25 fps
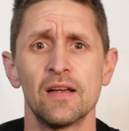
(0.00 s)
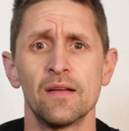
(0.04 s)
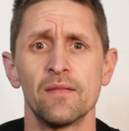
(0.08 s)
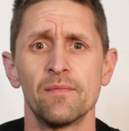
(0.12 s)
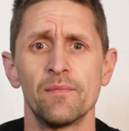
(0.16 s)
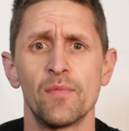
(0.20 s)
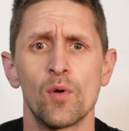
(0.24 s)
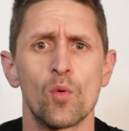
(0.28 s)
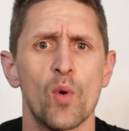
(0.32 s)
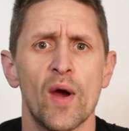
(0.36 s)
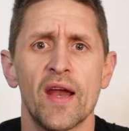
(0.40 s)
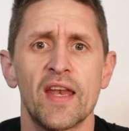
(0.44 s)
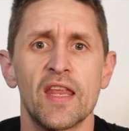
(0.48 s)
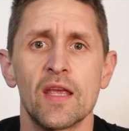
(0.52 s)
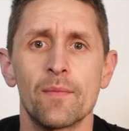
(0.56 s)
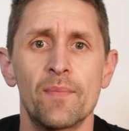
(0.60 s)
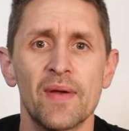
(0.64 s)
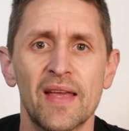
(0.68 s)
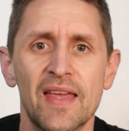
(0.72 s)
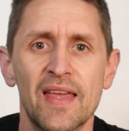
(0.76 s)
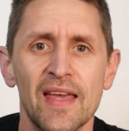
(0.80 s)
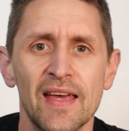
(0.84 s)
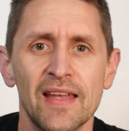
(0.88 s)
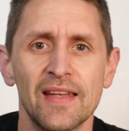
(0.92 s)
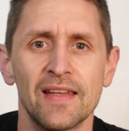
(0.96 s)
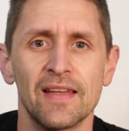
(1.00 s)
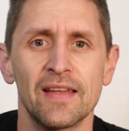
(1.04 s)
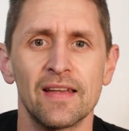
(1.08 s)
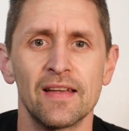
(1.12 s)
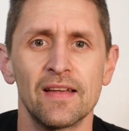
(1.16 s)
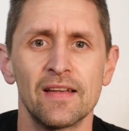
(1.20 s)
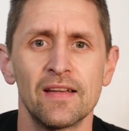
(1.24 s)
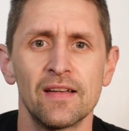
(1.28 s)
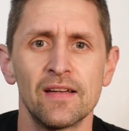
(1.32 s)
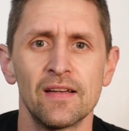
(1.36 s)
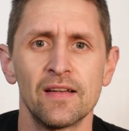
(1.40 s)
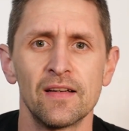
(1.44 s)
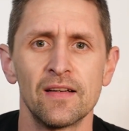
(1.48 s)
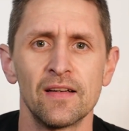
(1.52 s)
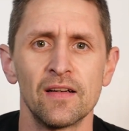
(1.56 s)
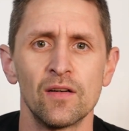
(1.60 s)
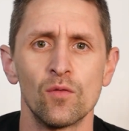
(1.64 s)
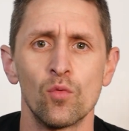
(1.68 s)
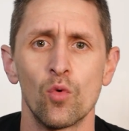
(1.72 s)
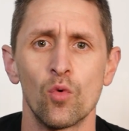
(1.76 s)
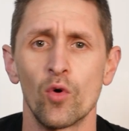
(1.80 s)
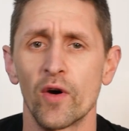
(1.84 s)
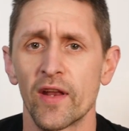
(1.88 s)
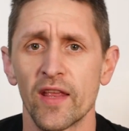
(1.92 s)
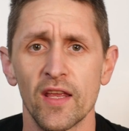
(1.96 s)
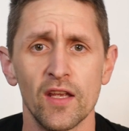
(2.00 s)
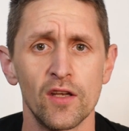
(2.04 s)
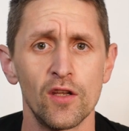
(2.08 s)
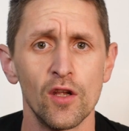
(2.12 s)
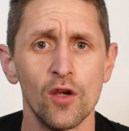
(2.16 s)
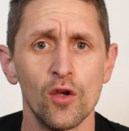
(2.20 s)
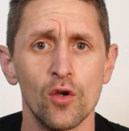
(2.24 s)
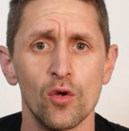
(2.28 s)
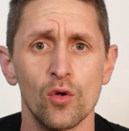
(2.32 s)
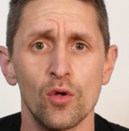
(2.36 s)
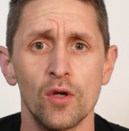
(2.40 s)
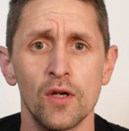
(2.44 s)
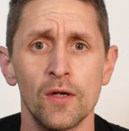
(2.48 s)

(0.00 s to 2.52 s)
But where do you begin? What do you do?